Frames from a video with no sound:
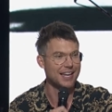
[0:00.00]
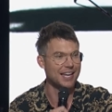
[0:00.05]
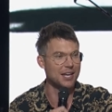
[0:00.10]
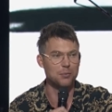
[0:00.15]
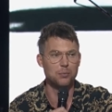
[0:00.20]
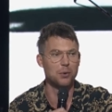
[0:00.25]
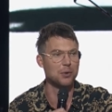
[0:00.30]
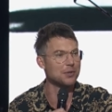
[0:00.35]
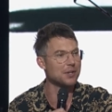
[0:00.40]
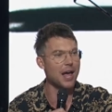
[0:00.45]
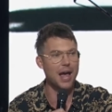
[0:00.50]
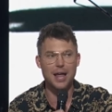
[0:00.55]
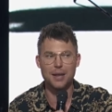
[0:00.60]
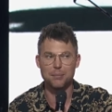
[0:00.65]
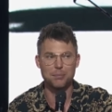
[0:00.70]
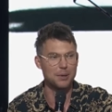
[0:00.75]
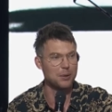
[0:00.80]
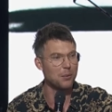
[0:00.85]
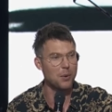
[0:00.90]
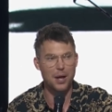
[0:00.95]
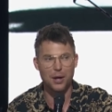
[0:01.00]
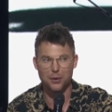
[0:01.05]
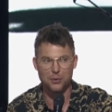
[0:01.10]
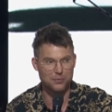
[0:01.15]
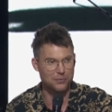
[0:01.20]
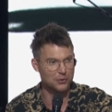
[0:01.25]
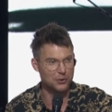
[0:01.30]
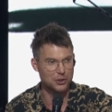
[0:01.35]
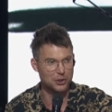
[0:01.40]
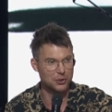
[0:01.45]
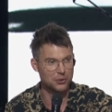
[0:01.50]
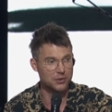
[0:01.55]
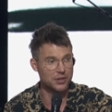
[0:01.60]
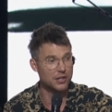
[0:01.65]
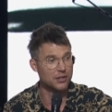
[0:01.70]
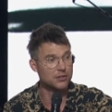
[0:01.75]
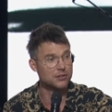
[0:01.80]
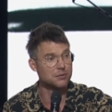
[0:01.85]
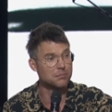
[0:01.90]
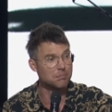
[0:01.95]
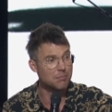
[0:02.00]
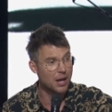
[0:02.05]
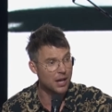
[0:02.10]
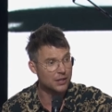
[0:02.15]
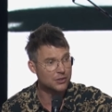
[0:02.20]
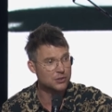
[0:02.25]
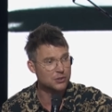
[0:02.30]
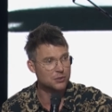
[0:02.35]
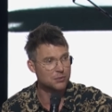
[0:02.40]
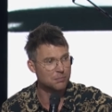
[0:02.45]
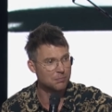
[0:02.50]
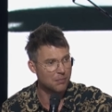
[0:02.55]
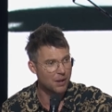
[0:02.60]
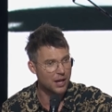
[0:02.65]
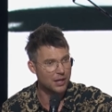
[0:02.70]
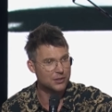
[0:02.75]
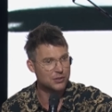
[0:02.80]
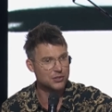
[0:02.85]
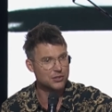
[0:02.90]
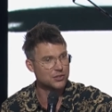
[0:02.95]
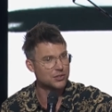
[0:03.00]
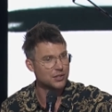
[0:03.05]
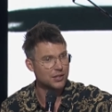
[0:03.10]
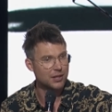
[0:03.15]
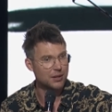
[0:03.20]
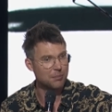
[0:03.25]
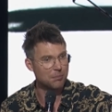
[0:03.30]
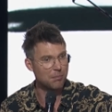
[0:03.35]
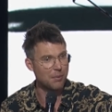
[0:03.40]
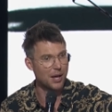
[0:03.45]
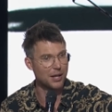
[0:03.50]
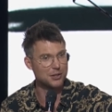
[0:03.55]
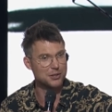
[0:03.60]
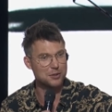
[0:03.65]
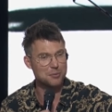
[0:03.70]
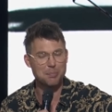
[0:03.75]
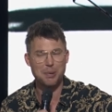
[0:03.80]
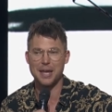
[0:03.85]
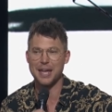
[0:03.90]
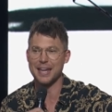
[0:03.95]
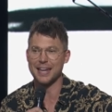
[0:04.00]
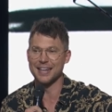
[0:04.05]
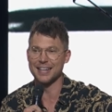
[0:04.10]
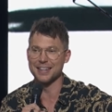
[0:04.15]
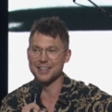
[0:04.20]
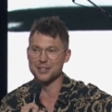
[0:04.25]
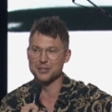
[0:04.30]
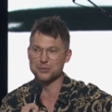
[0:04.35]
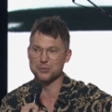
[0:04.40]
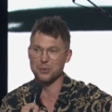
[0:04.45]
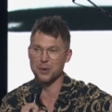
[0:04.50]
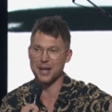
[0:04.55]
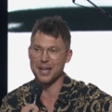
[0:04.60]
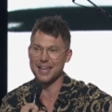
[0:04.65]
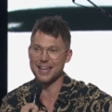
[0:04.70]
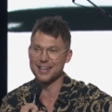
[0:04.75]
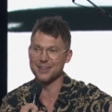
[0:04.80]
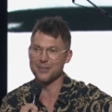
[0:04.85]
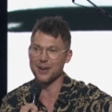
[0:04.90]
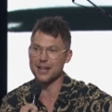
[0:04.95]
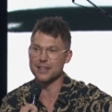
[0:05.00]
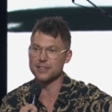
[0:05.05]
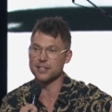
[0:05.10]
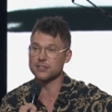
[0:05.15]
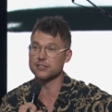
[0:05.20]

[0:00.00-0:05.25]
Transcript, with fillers: It will not be well for you. There's much, much, much pain this way, right?